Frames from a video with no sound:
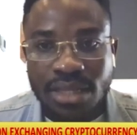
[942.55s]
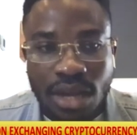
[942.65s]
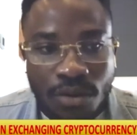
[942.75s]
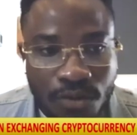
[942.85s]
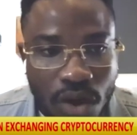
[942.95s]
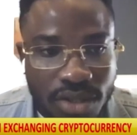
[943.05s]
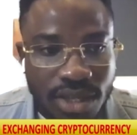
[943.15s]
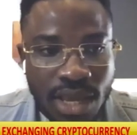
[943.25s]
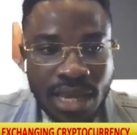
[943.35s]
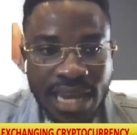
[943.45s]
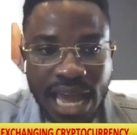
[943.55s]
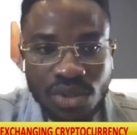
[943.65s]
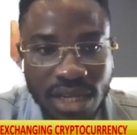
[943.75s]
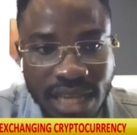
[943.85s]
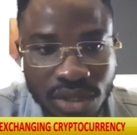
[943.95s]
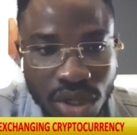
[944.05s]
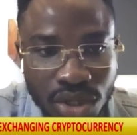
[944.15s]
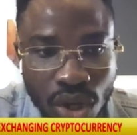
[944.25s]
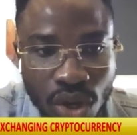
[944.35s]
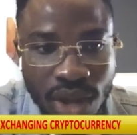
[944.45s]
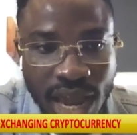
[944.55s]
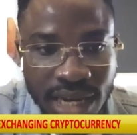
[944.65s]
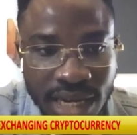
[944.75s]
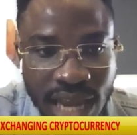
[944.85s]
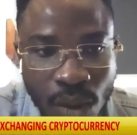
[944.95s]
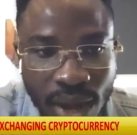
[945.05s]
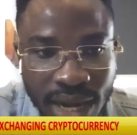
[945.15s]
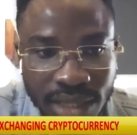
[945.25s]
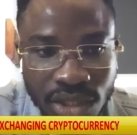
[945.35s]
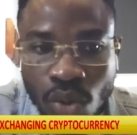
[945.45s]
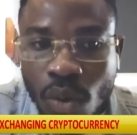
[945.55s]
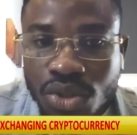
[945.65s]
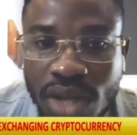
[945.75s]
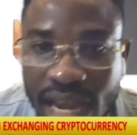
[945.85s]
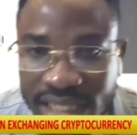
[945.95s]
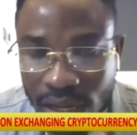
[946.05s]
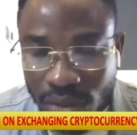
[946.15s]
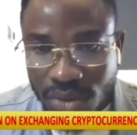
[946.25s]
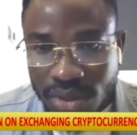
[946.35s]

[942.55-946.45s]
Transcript: And of course, that transaction is not going to end in that wallet. You want to cash out.